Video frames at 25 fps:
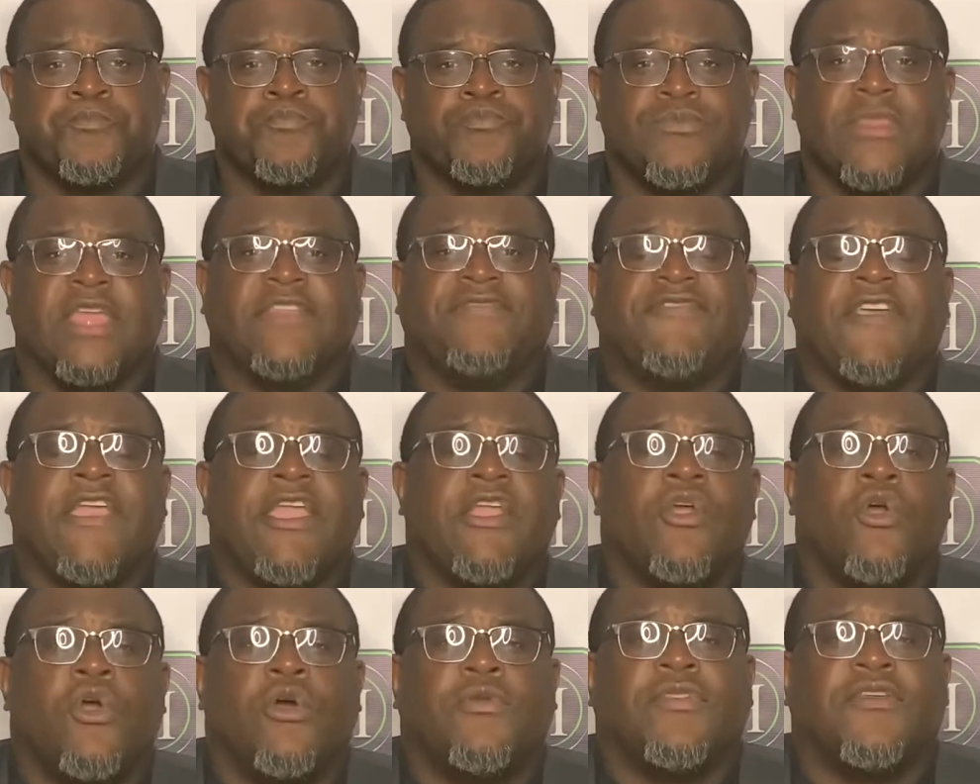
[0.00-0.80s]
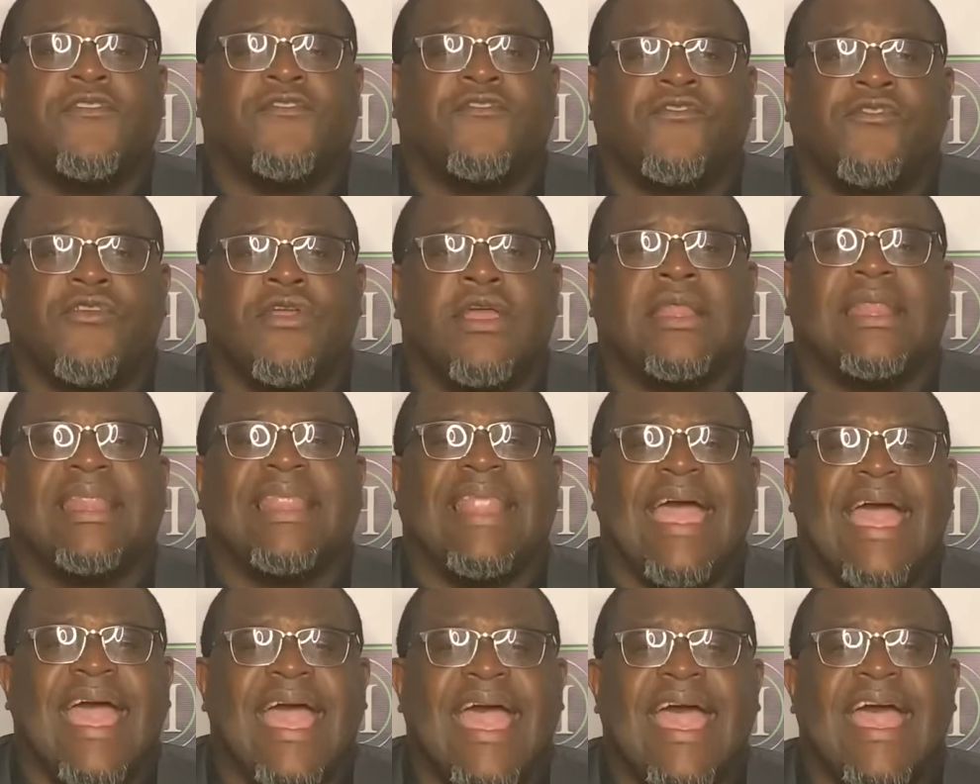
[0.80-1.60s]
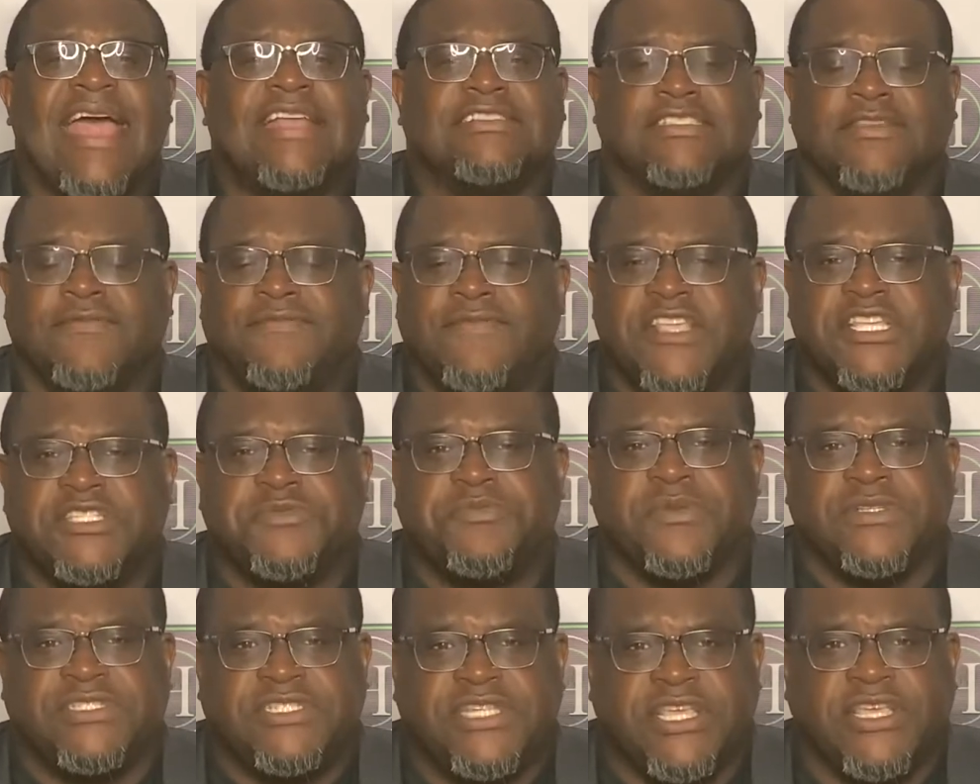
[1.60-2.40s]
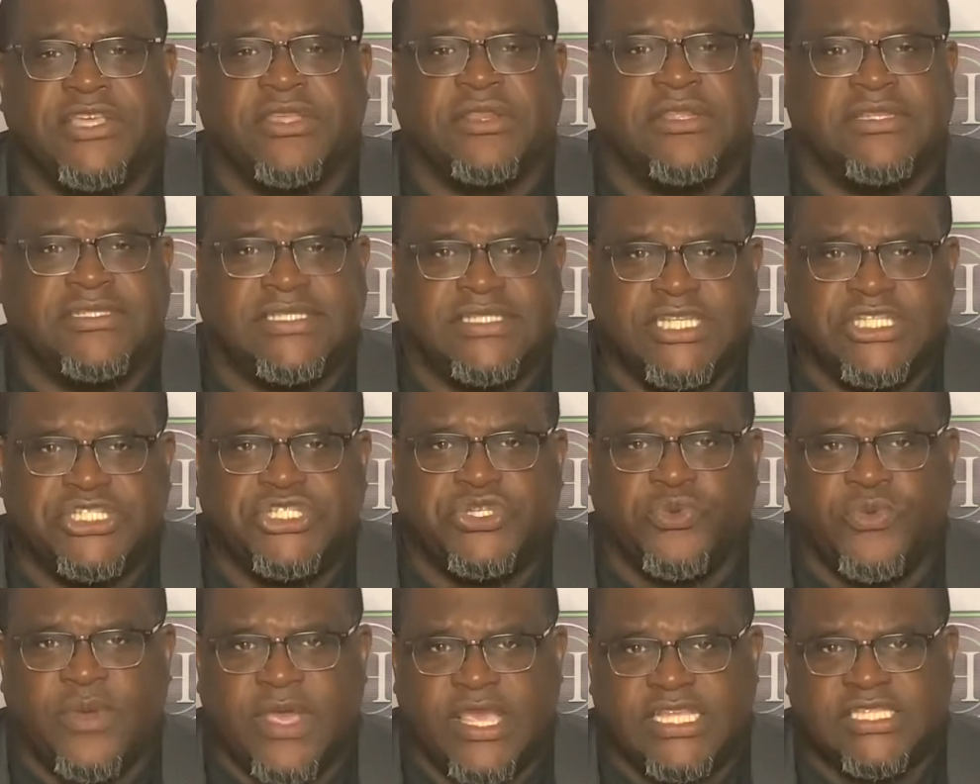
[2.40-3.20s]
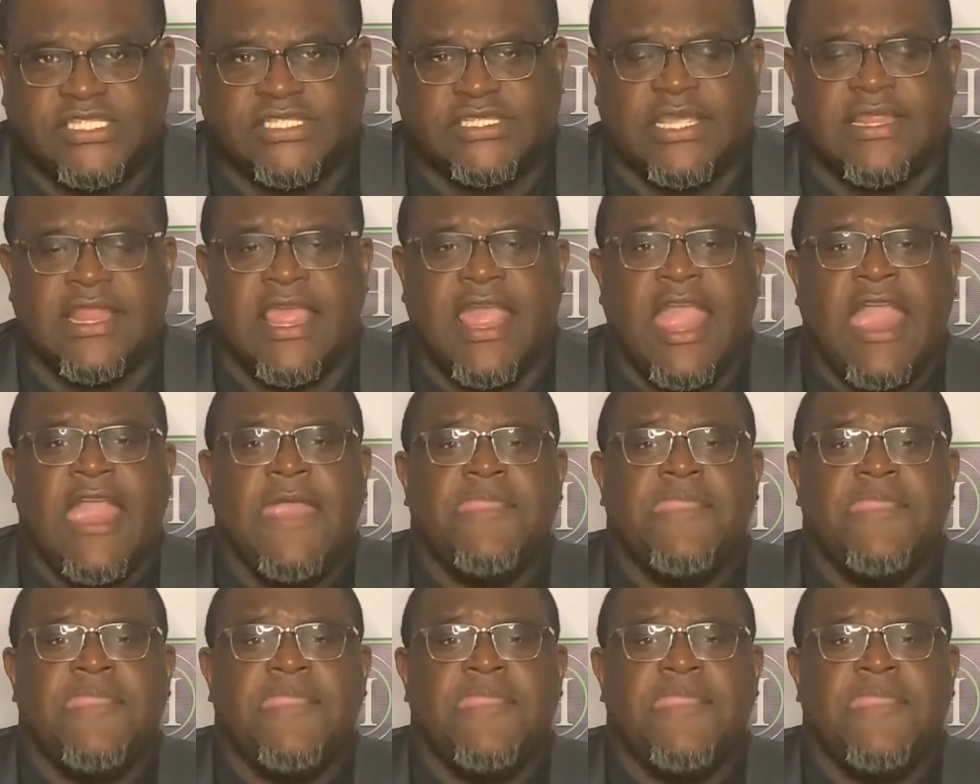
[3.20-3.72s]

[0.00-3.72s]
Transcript: that they are on the front lines of this particular situation,